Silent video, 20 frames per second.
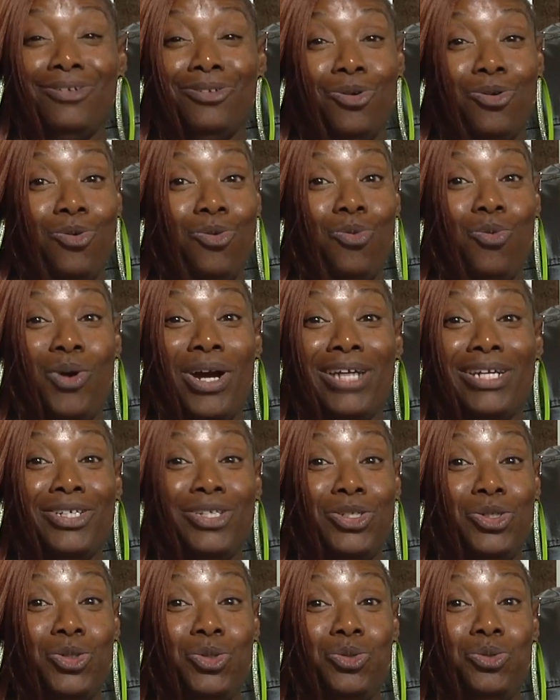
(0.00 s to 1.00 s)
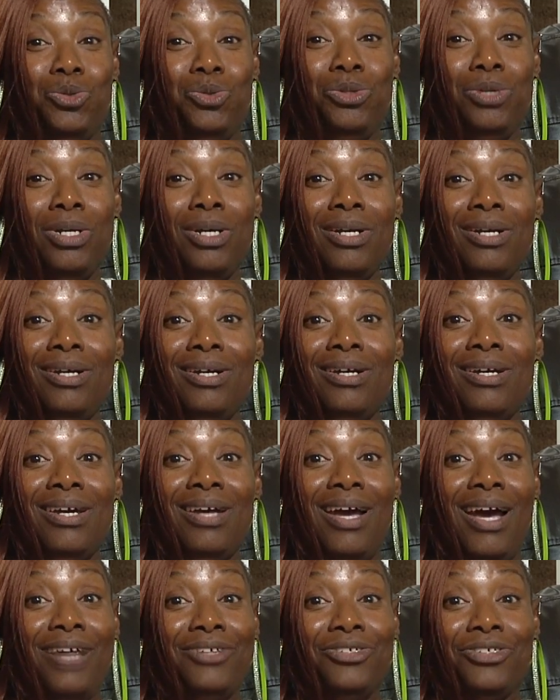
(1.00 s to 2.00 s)
didn't know what to do.
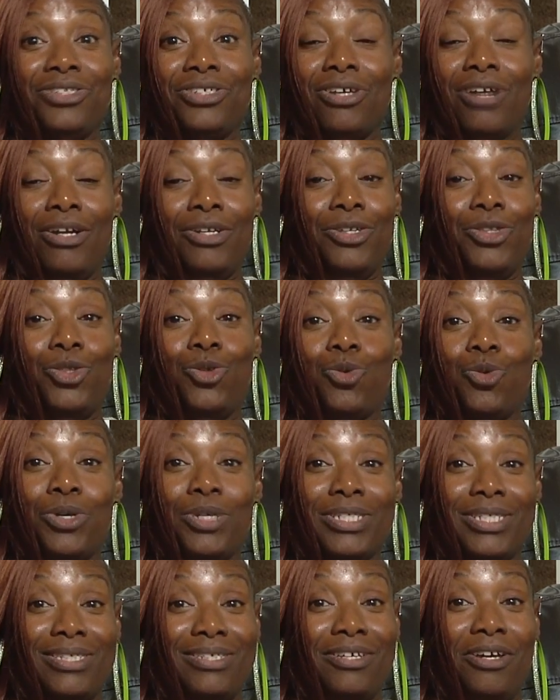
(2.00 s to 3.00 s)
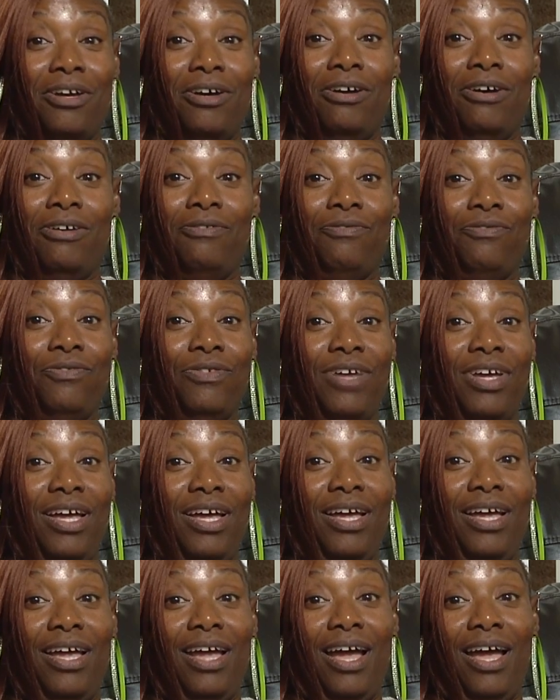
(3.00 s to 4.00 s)
I just started throwing stuff.
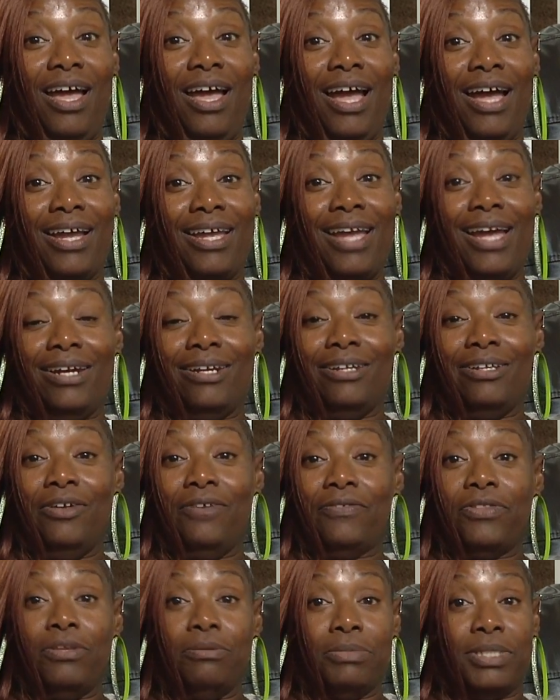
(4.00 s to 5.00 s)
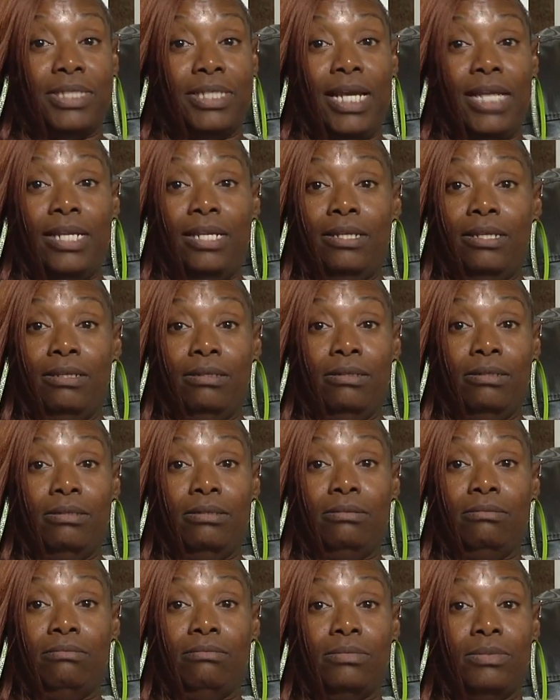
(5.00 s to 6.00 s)
I kind of left them standing in the
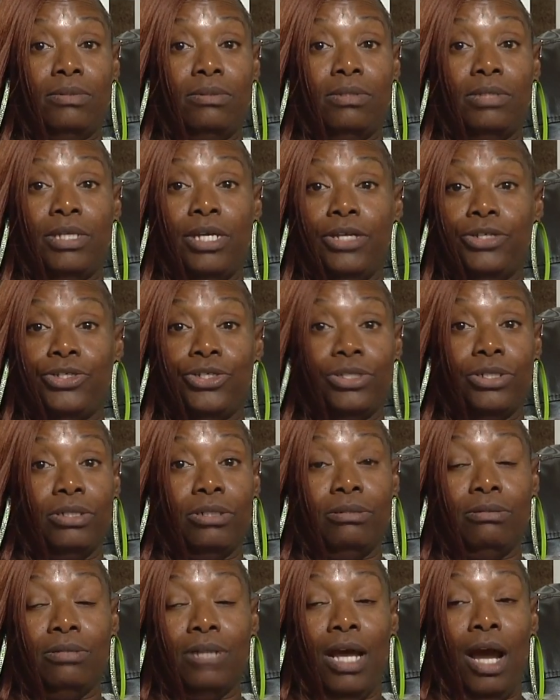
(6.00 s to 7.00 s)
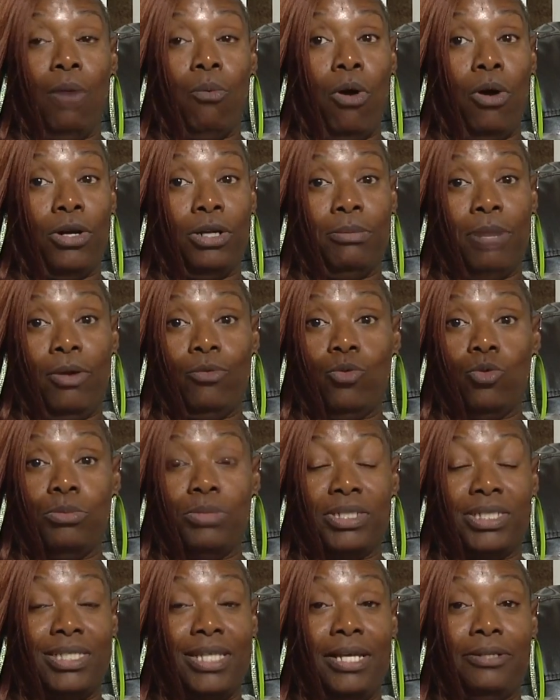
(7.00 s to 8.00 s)
kitchen. I walked in my
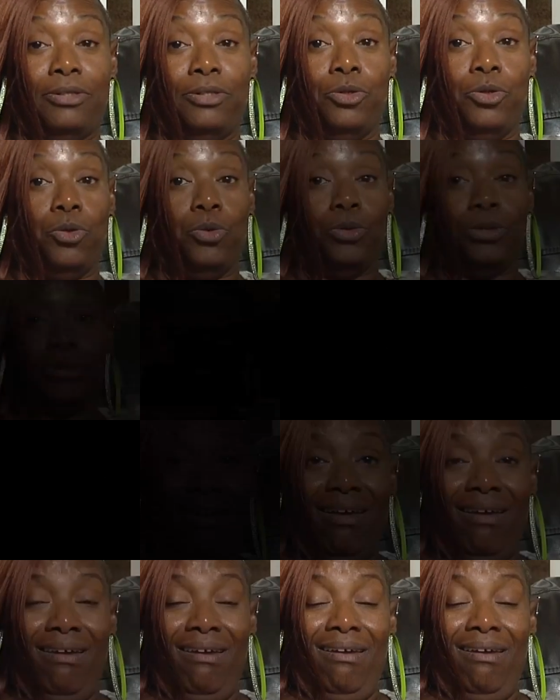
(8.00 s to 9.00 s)
room and slammed the door.